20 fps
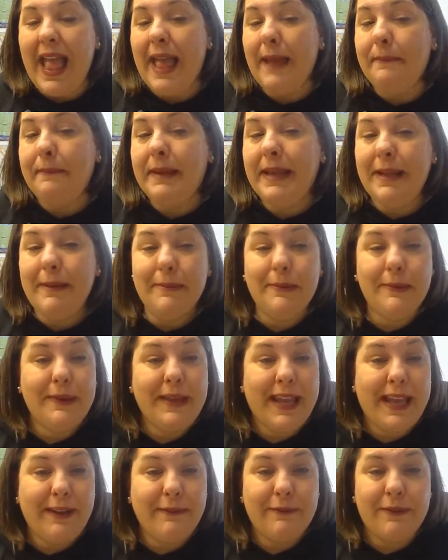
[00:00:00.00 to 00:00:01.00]
and people
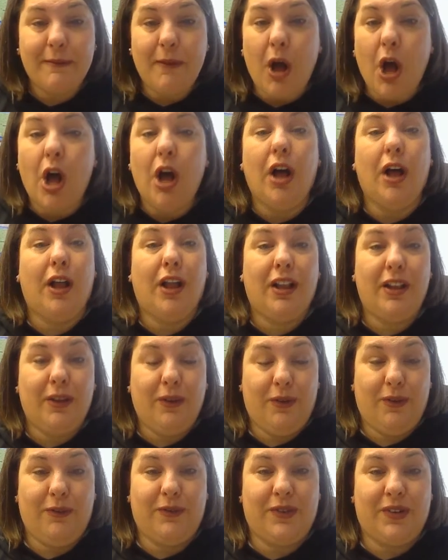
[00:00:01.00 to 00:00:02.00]
came from all
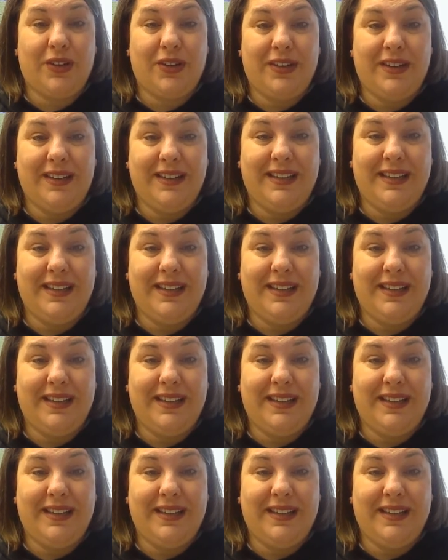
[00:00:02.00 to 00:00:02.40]
over